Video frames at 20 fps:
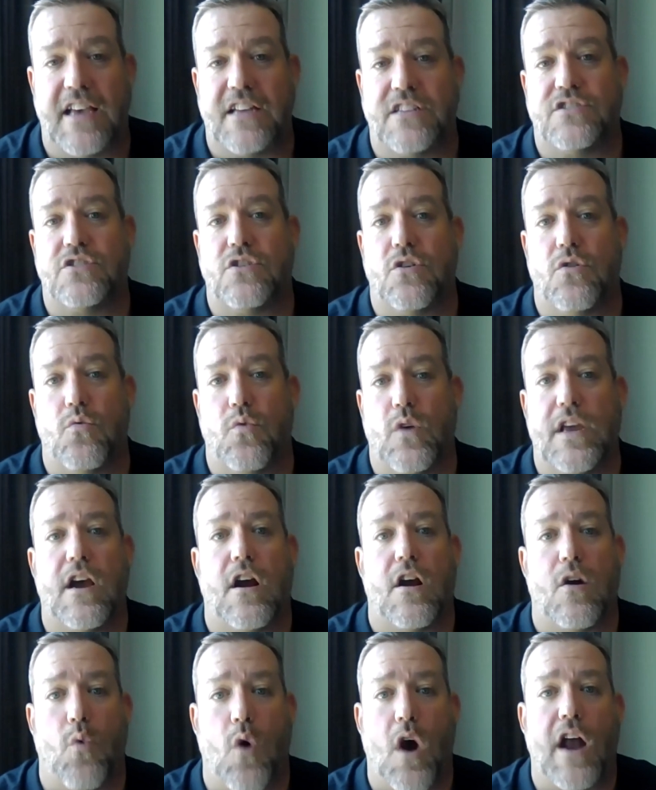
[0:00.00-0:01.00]
And so we
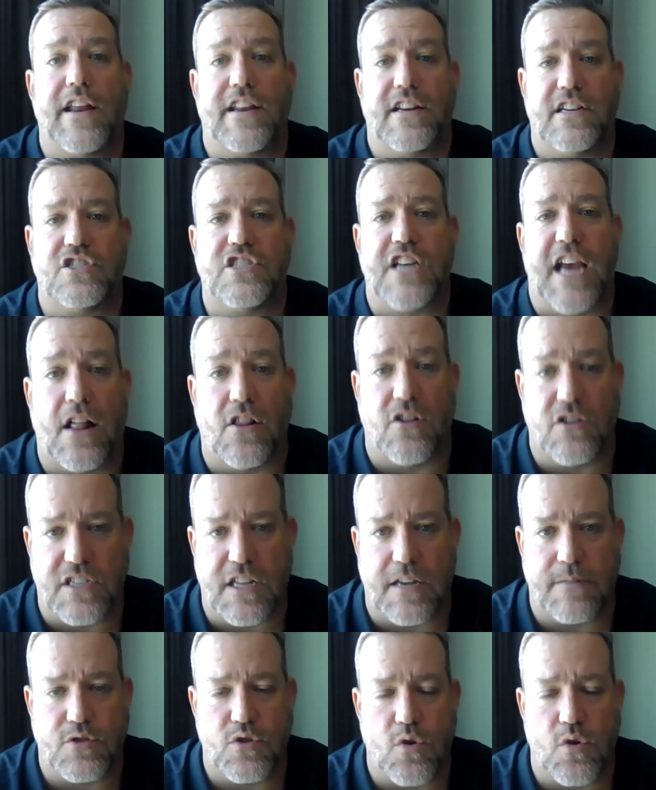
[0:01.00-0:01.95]
are wanting to challenge them.